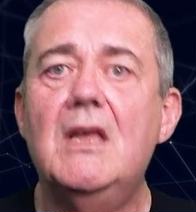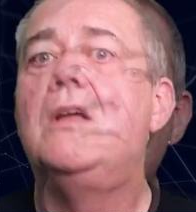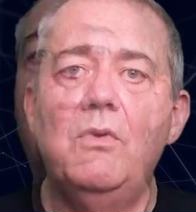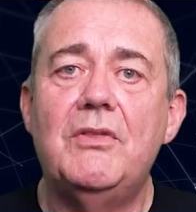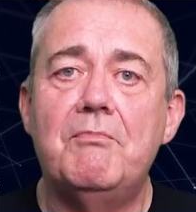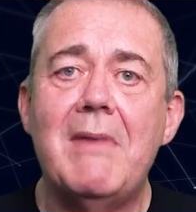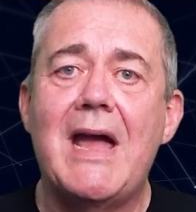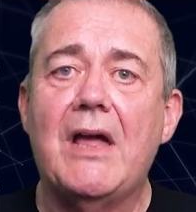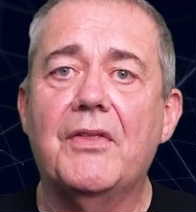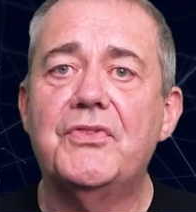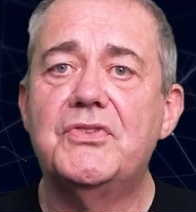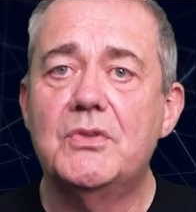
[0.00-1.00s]
With
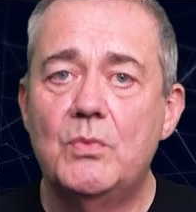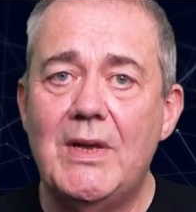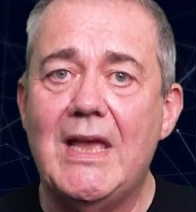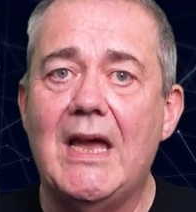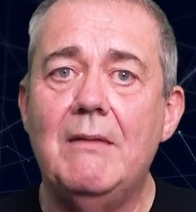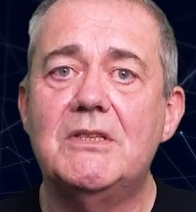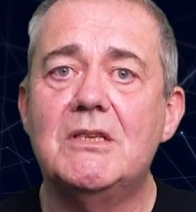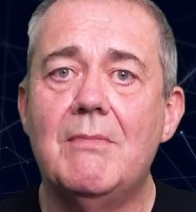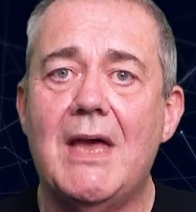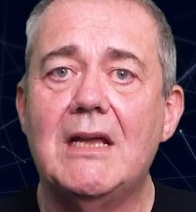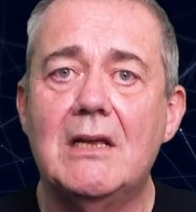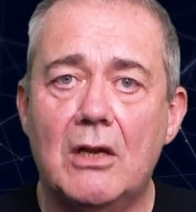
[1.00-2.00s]
maths, we aim to
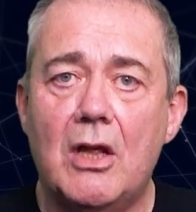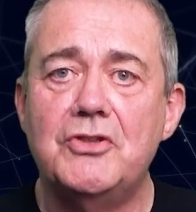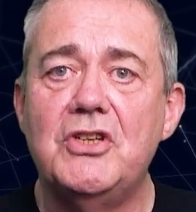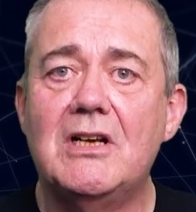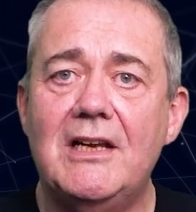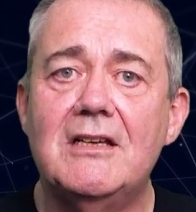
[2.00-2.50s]
make logically